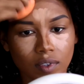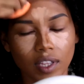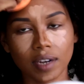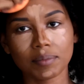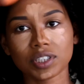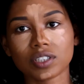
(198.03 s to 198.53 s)

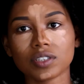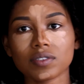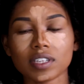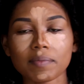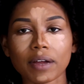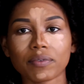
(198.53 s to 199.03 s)
I'm just
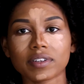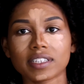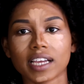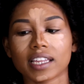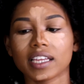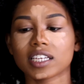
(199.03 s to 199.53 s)
using my Real
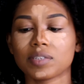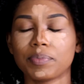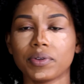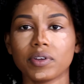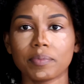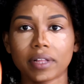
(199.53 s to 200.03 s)
Techniques
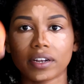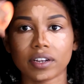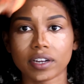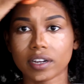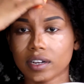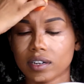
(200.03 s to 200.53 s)
Beauty
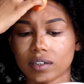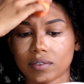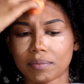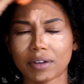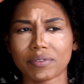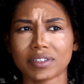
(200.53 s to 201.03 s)
Blender,
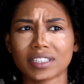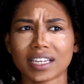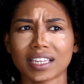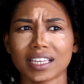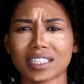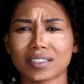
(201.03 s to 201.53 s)
my Real
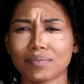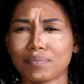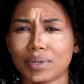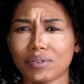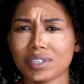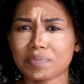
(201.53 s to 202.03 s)
Techniques
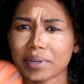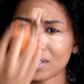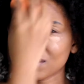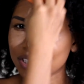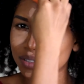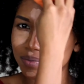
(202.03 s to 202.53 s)
Beauty
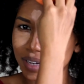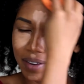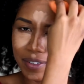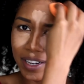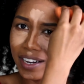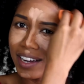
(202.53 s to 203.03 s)
Sponge,
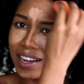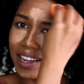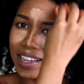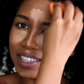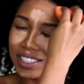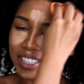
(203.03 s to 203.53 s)
whatever,
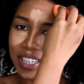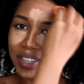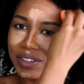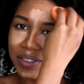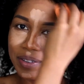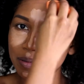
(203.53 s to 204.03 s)

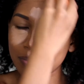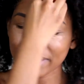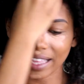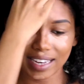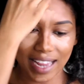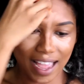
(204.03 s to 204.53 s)
to
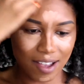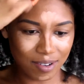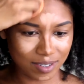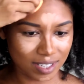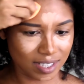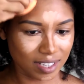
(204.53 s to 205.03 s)
blend
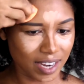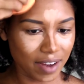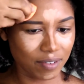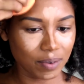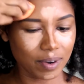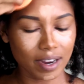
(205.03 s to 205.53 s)
out
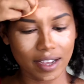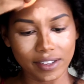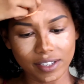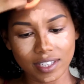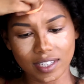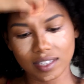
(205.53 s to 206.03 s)
everywhere
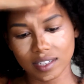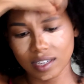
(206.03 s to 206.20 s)
else.